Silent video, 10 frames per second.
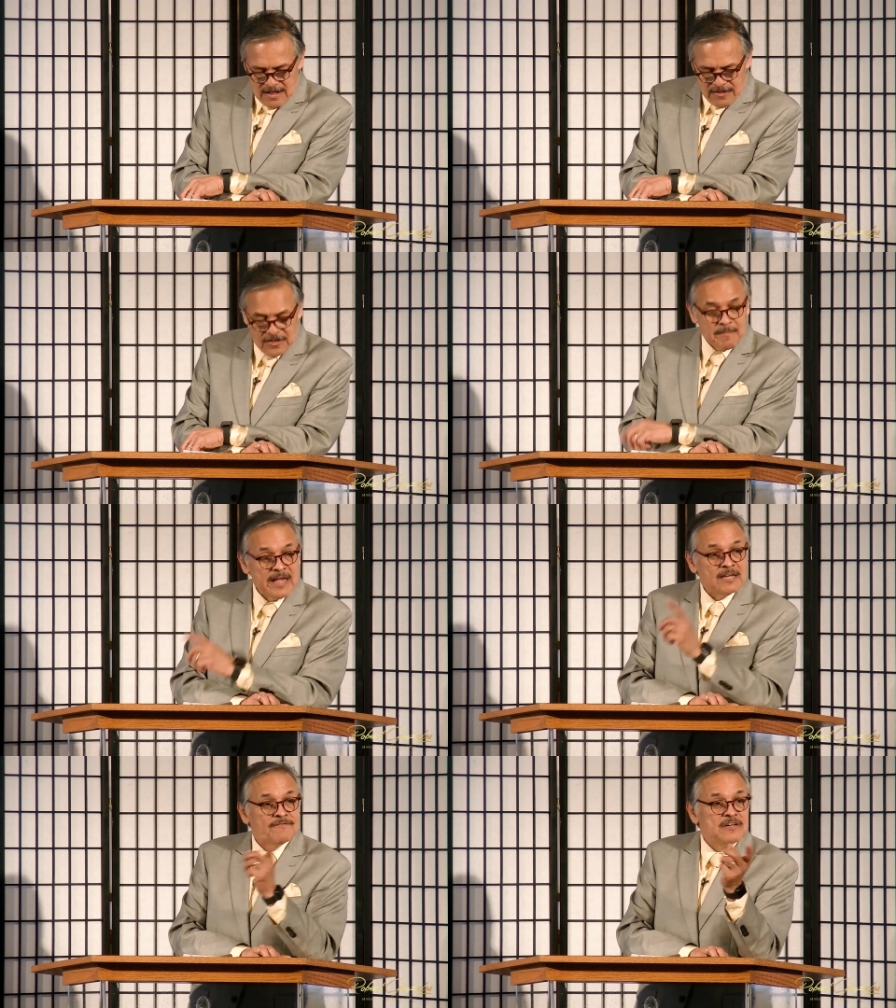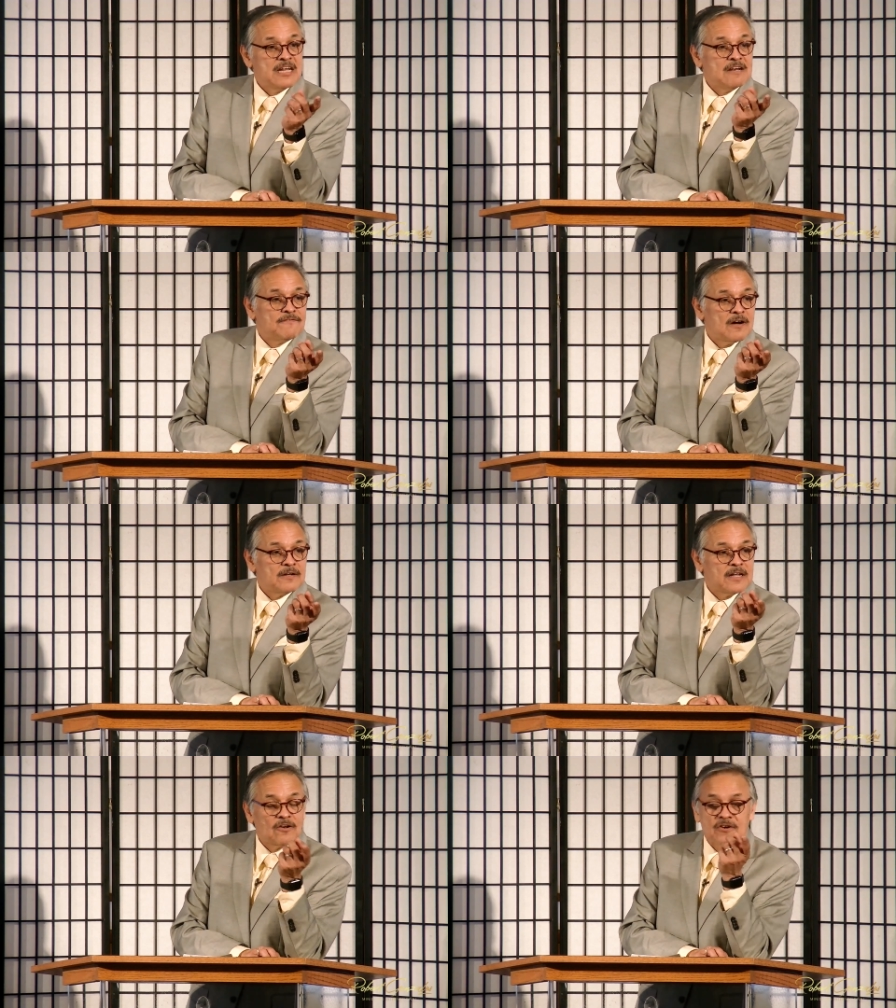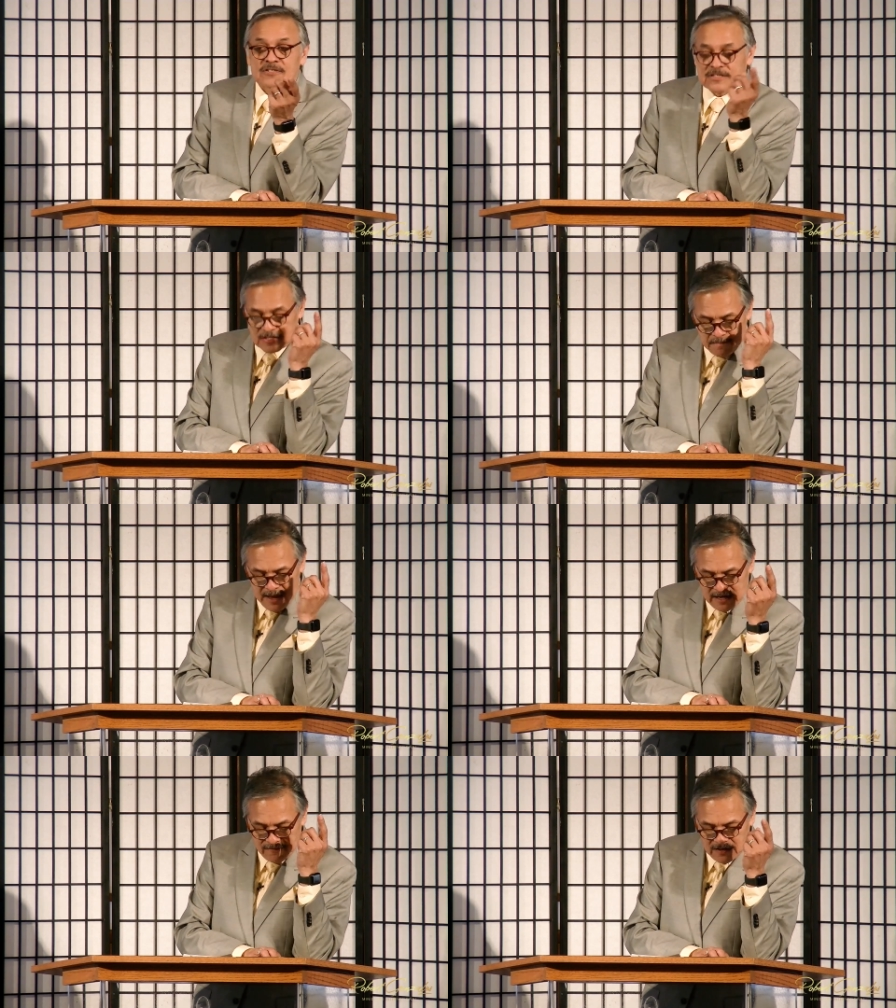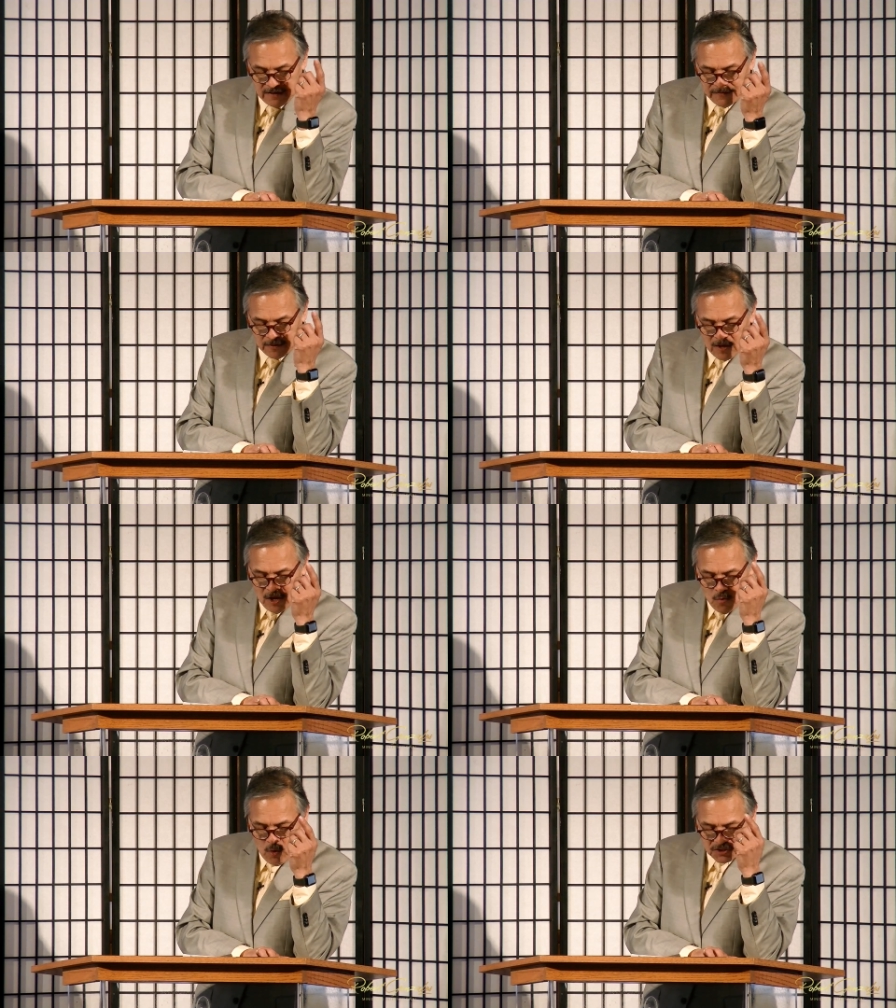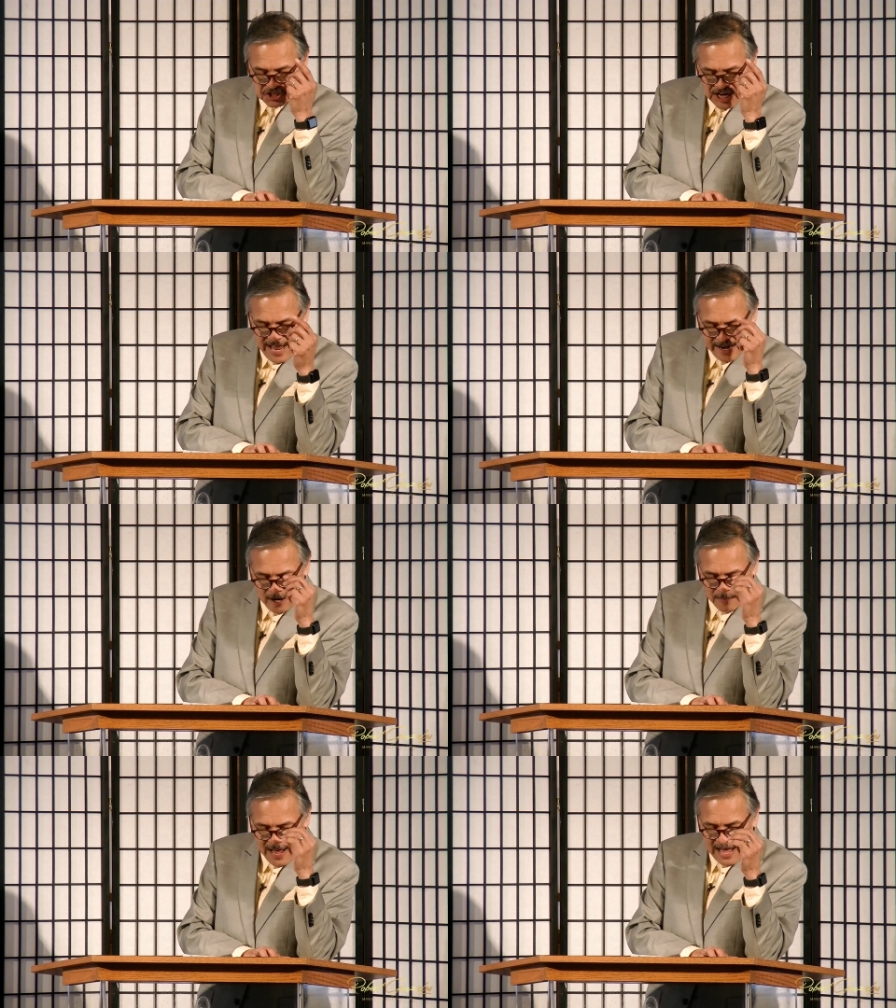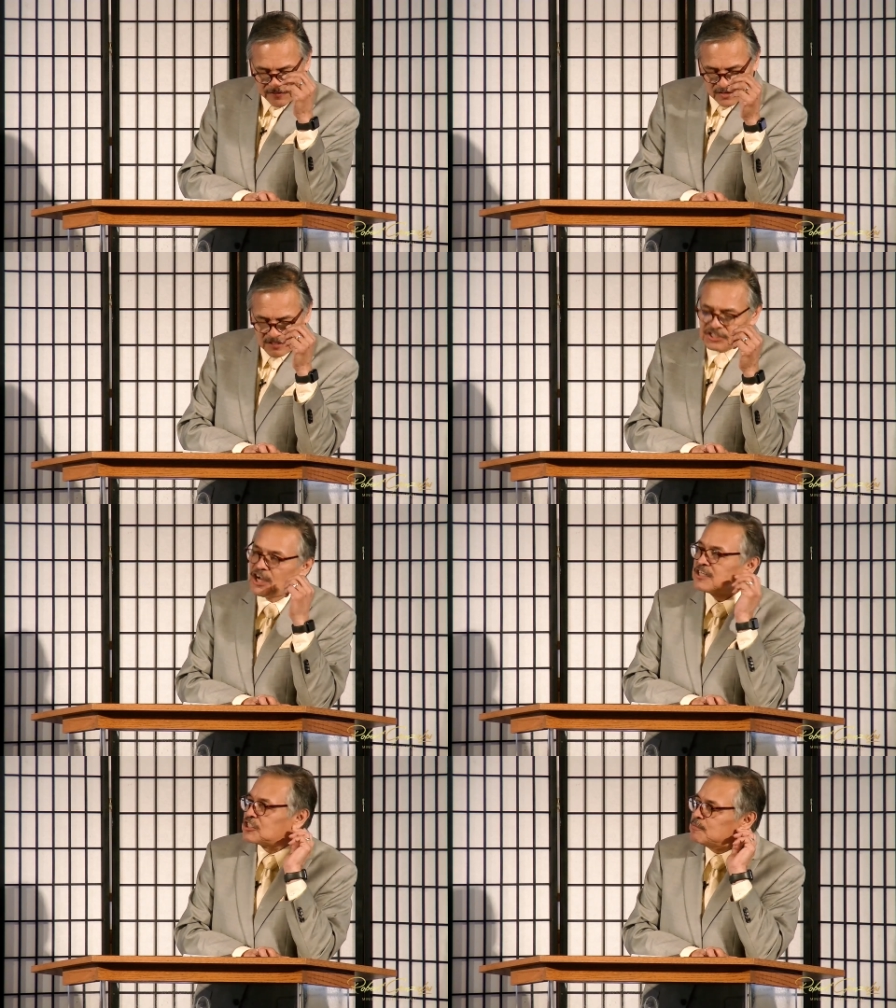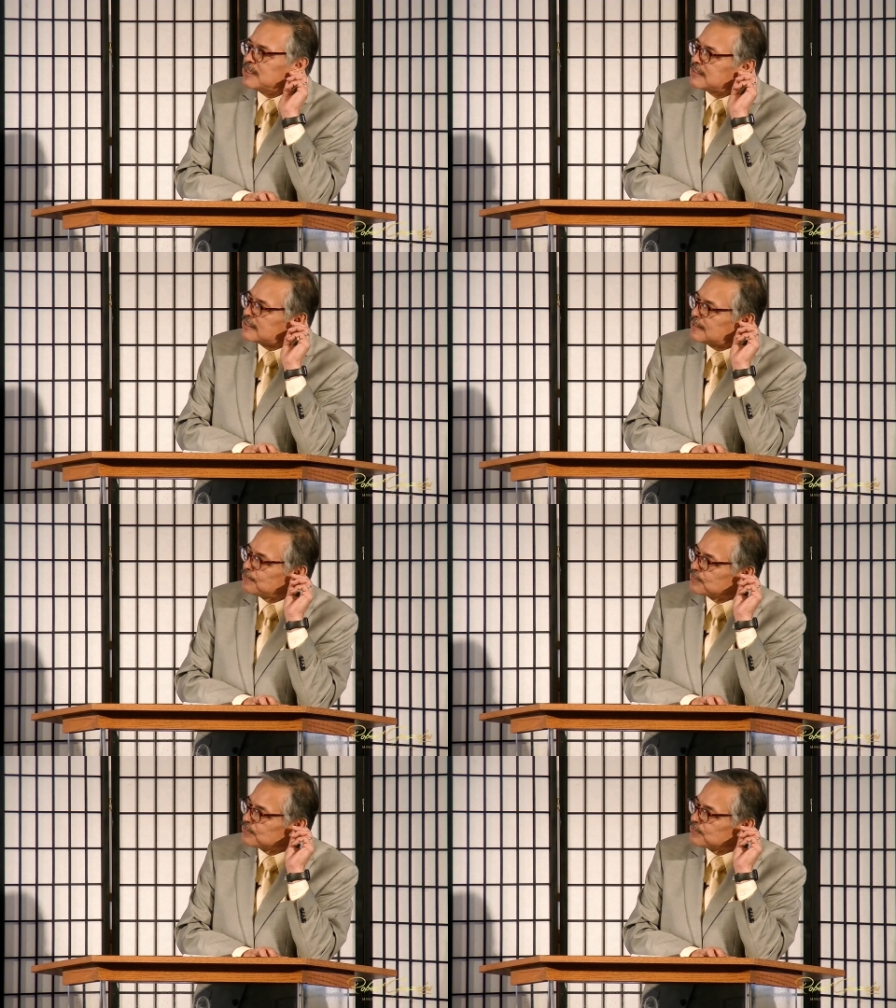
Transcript: The men of Nineveh, now notice this, the men of Nineveh will stand up at the judgment